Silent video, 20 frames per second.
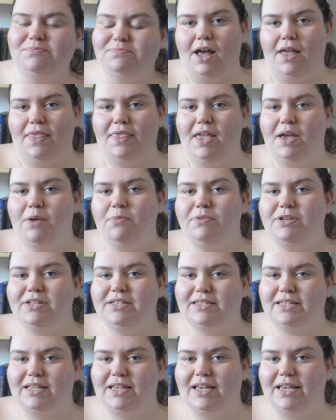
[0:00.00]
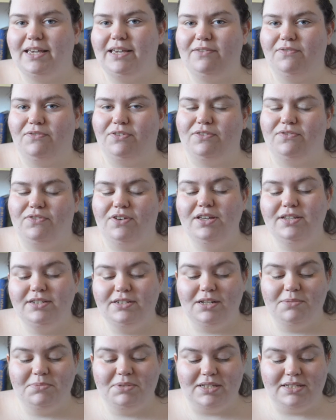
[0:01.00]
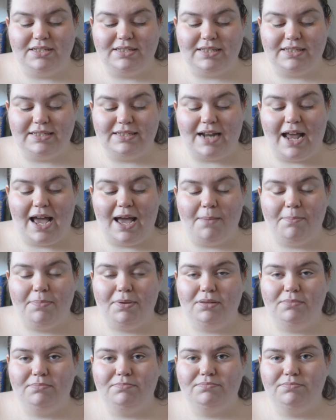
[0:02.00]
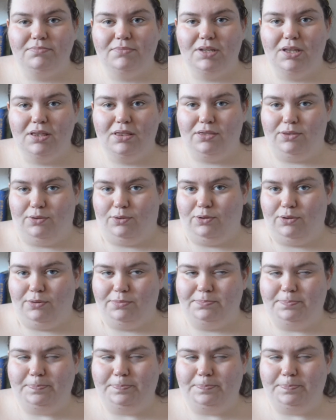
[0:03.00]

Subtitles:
And then we see, for the first time since the snap, Thor.